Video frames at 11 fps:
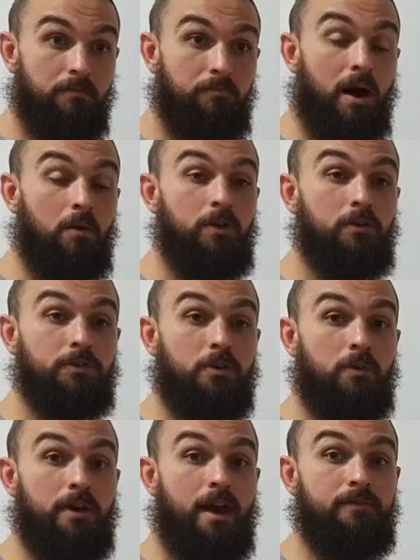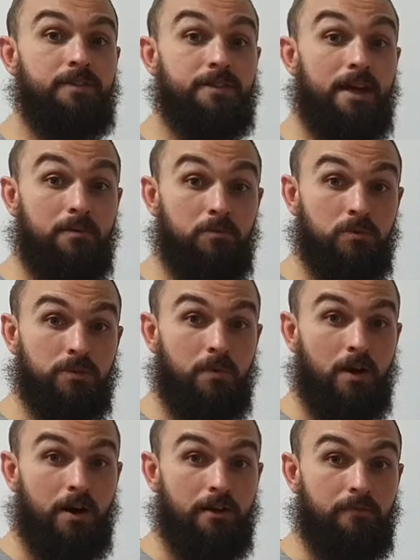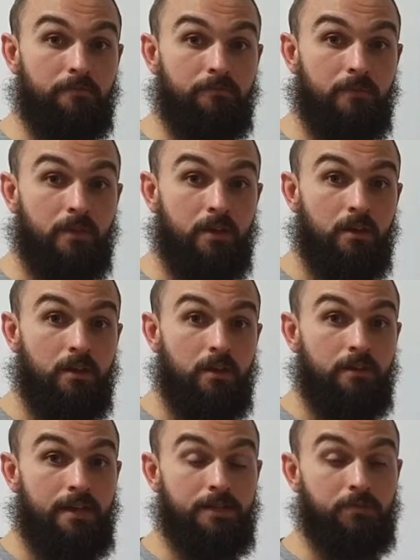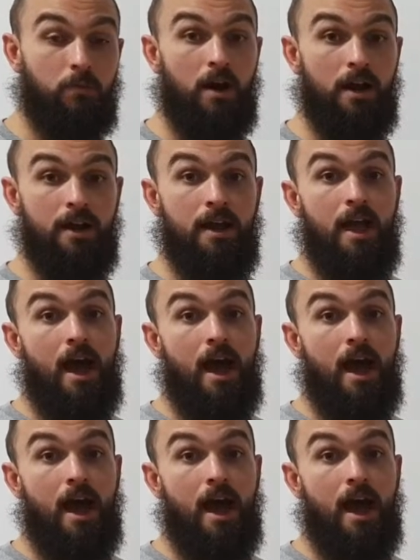but we also want to have a stable spine. That's why